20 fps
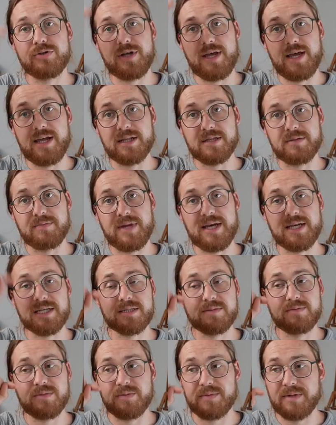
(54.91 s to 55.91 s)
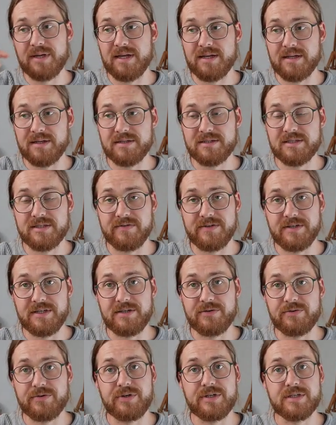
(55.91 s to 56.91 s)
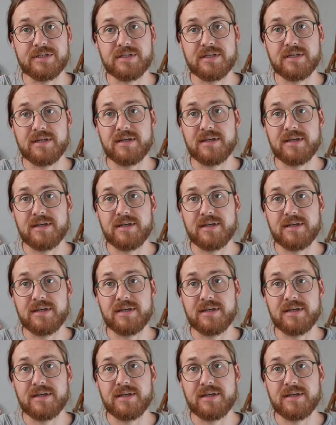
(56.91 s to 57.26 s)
at maximum at 70 degrees